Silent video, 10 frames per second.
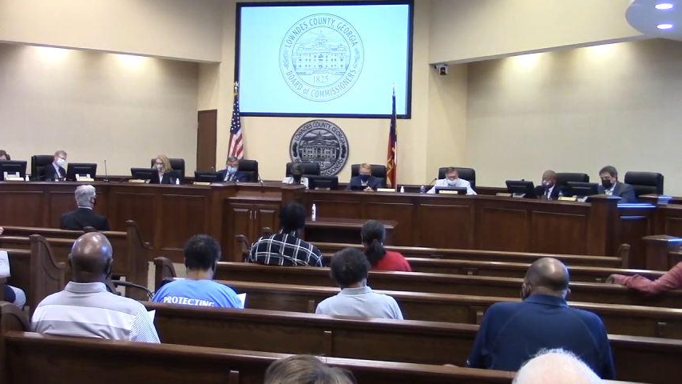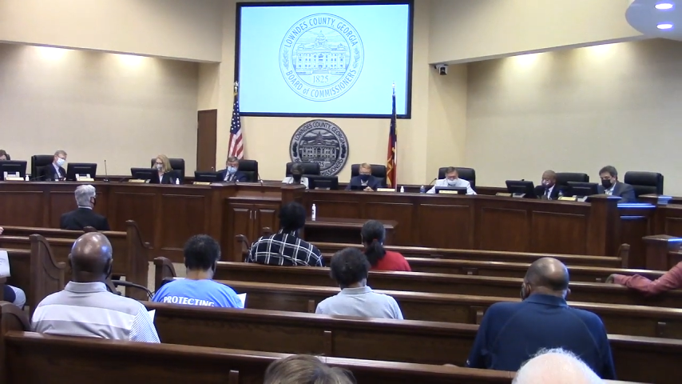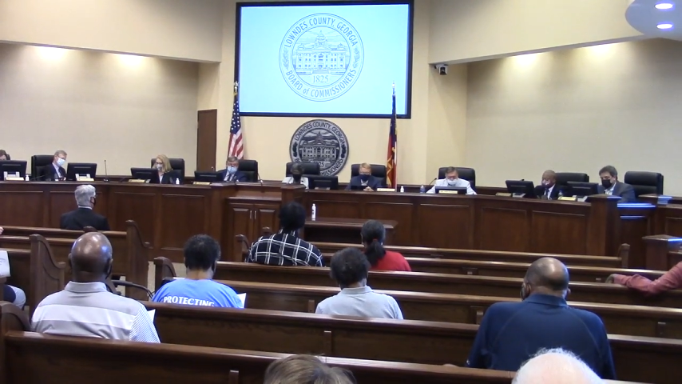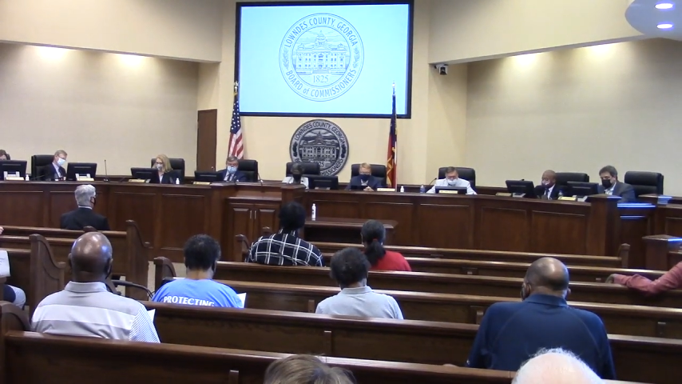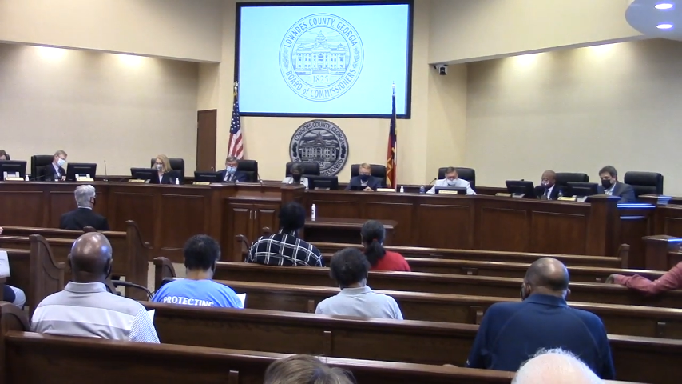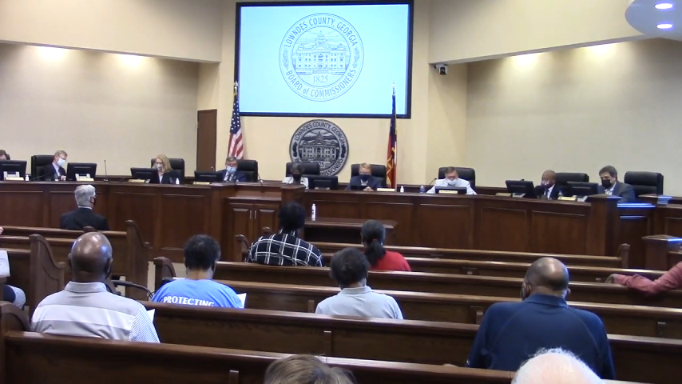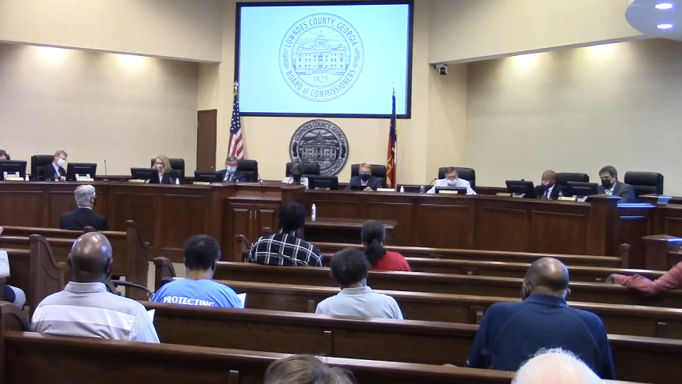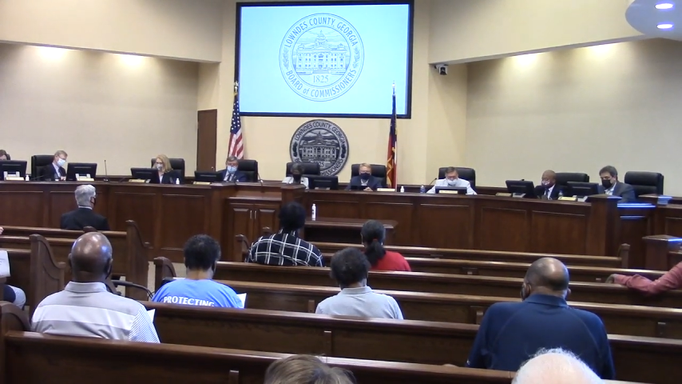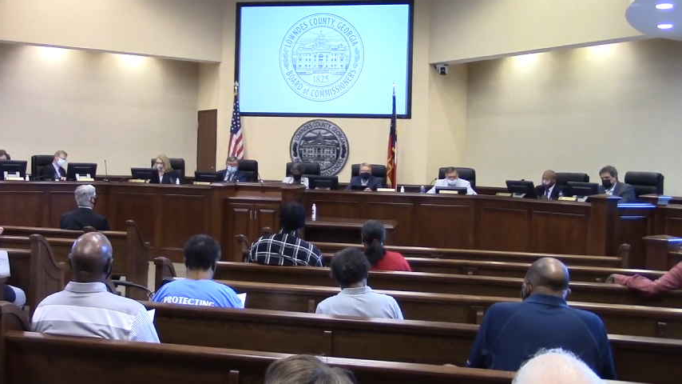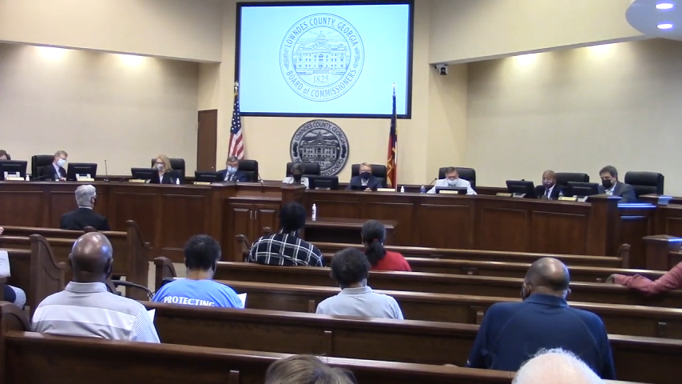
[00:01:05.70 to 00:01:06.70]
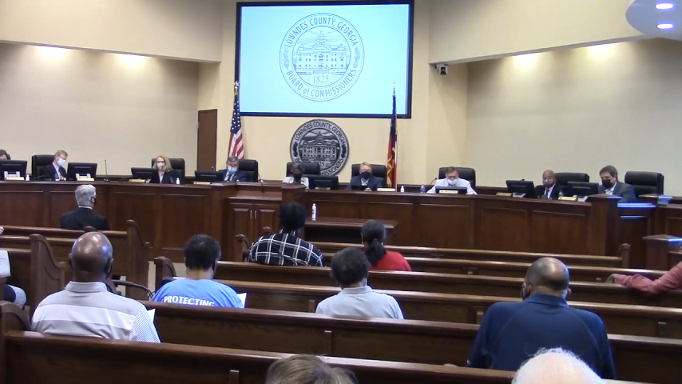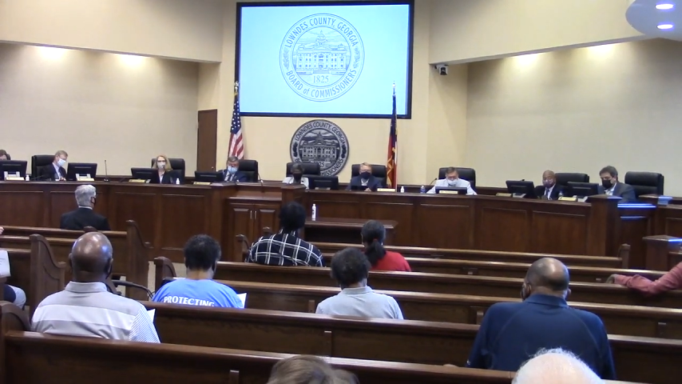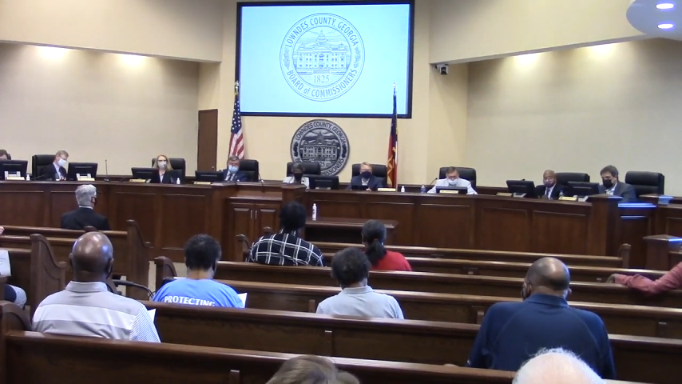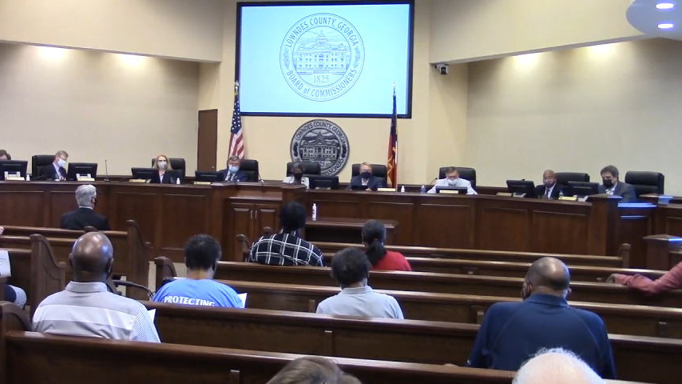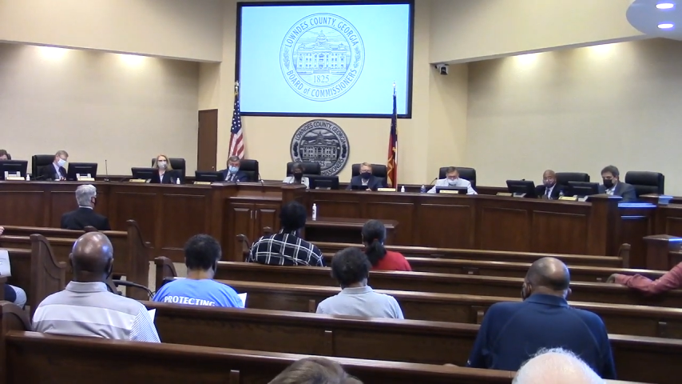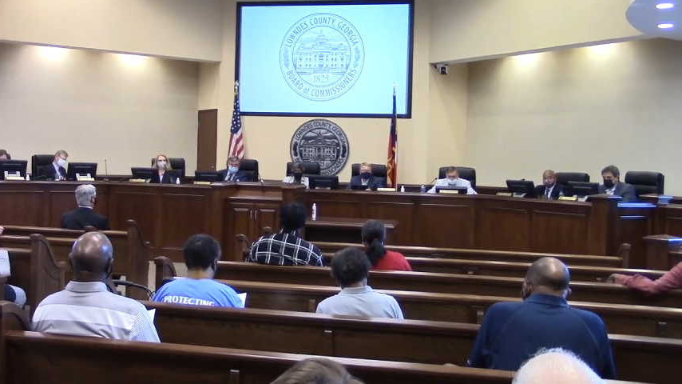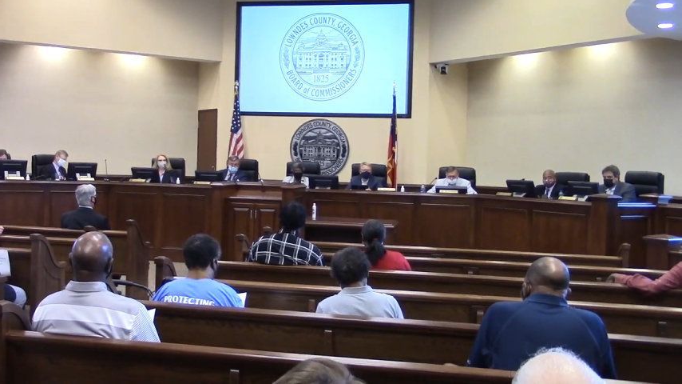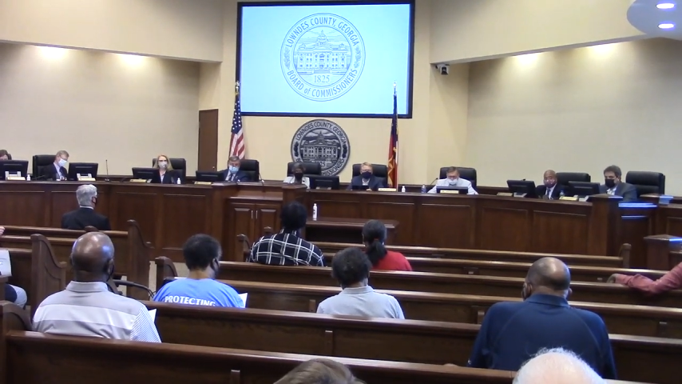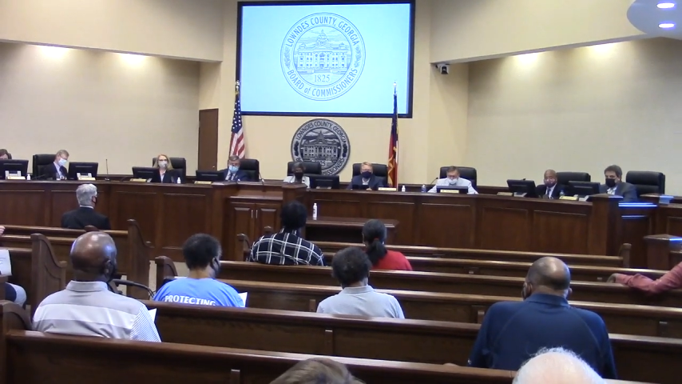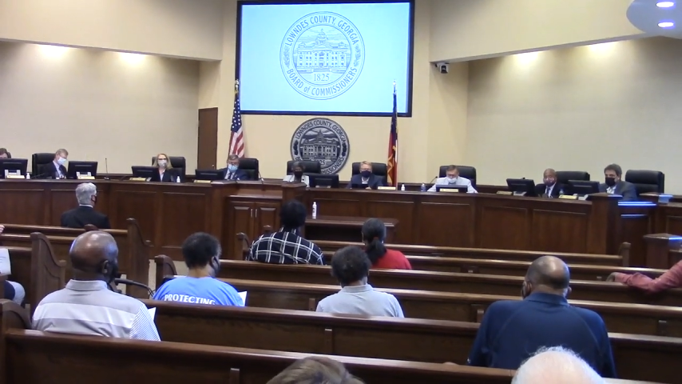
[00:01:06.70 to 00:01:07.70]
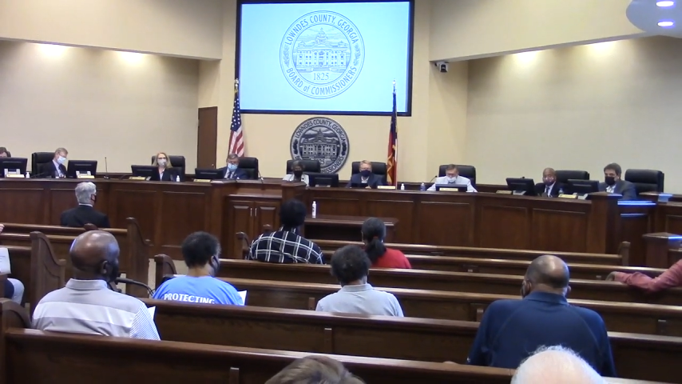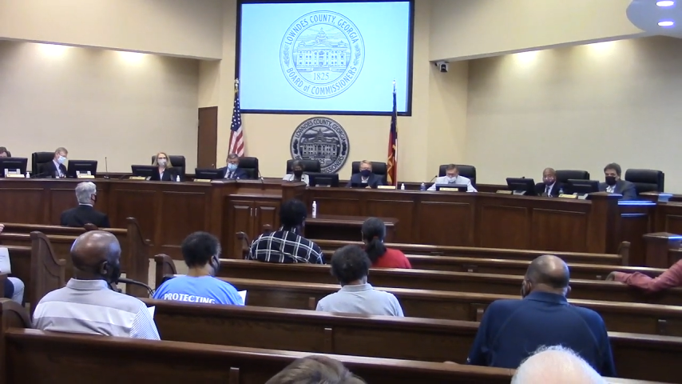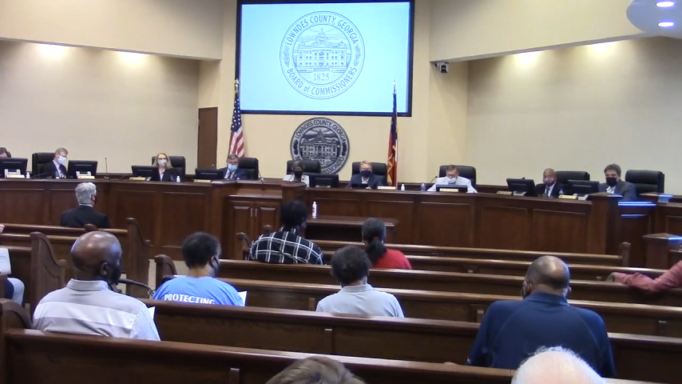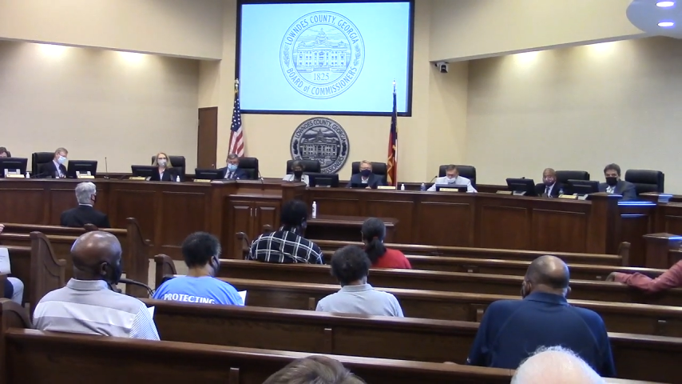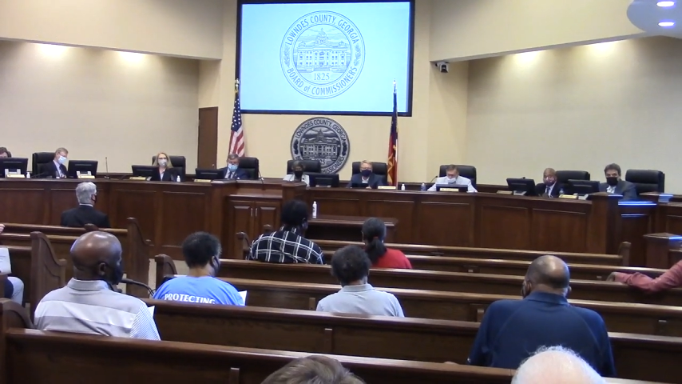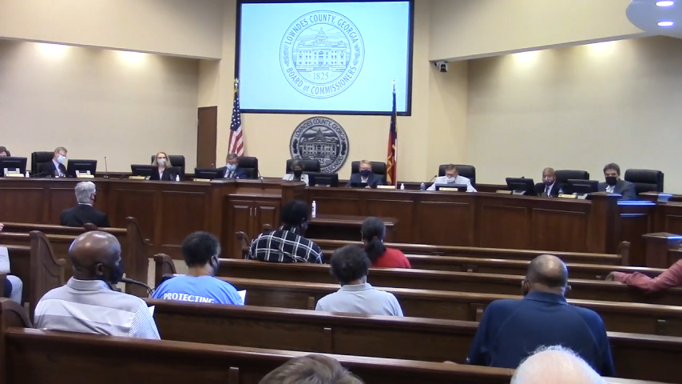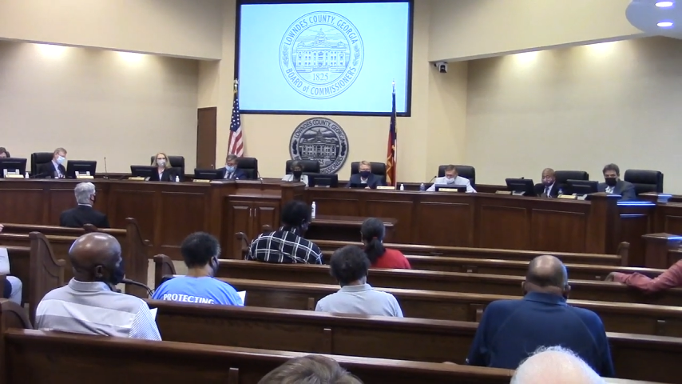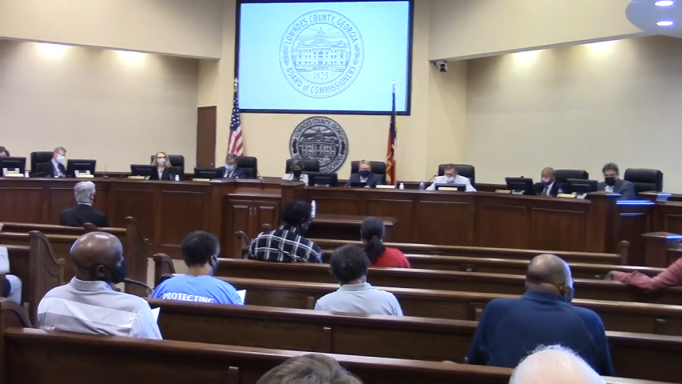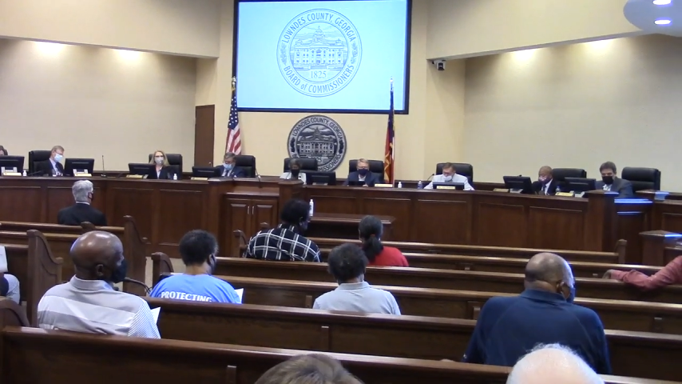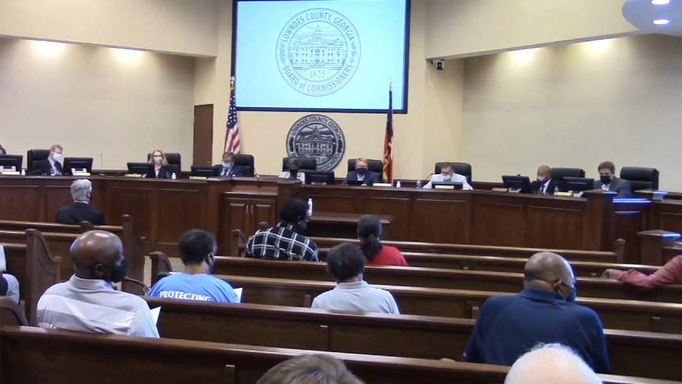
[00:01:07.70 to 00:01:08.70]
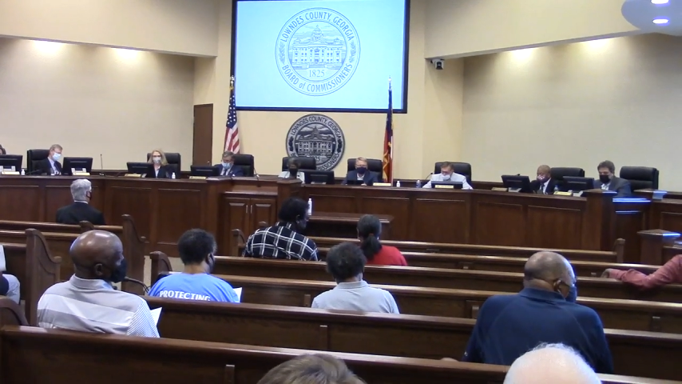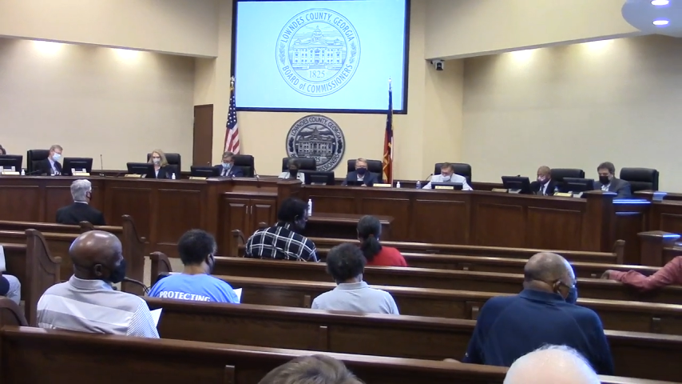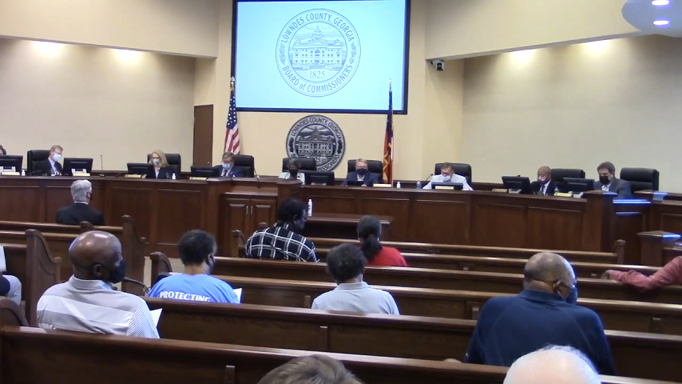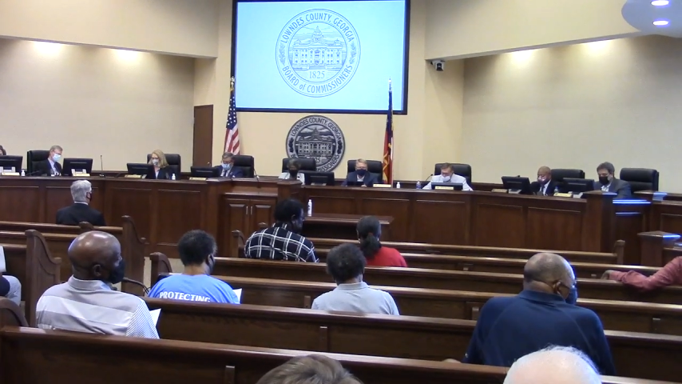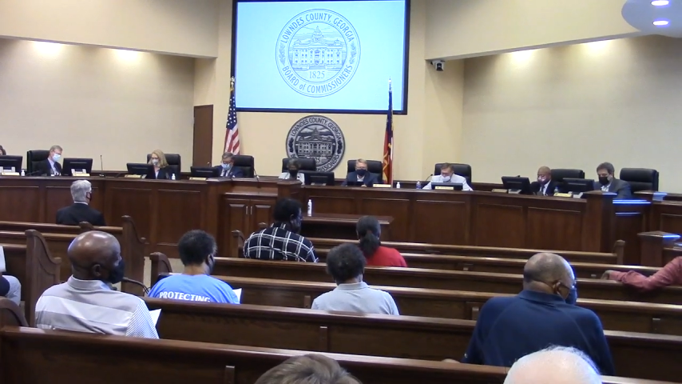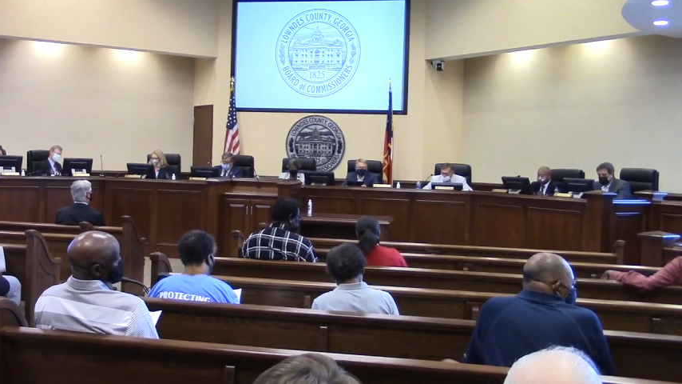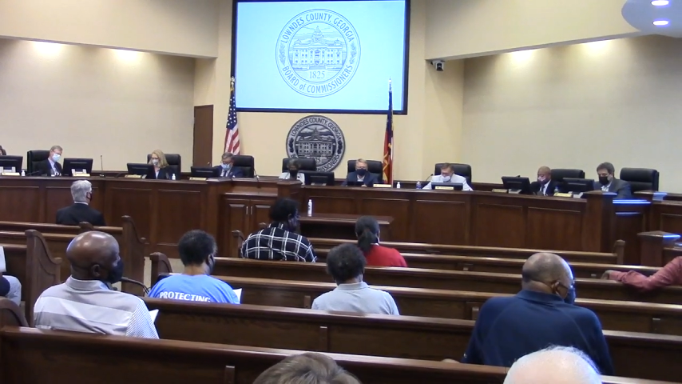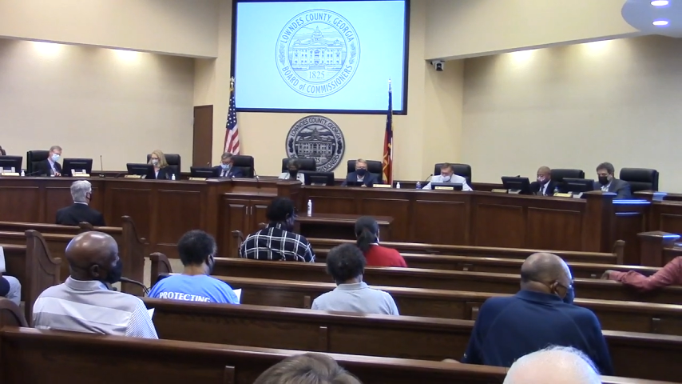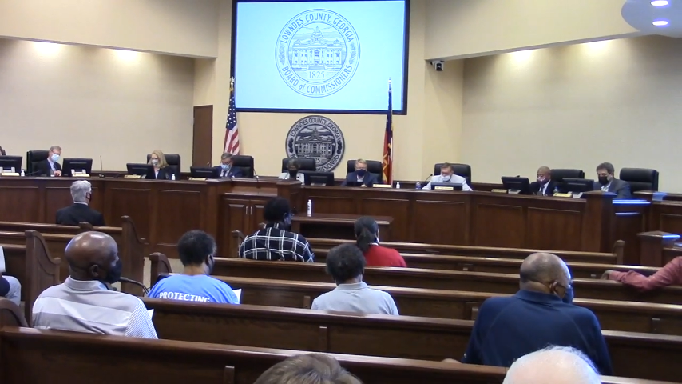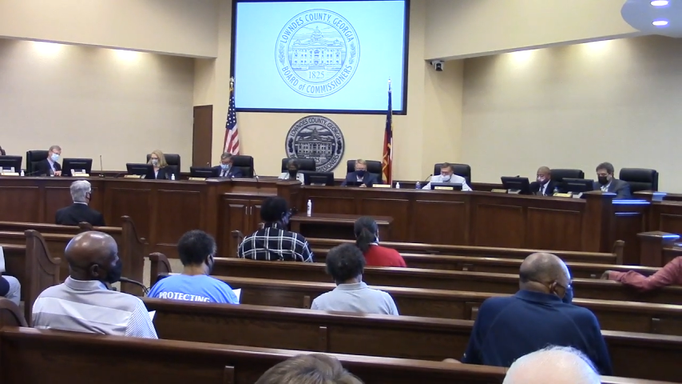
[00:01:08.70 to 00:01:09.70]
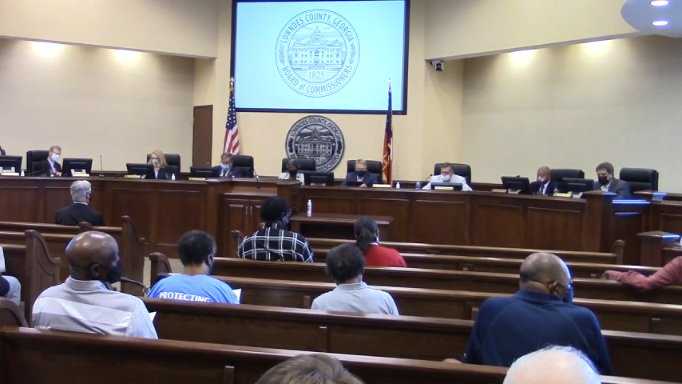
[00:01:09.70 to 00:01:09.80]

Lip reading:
(no speaker visible)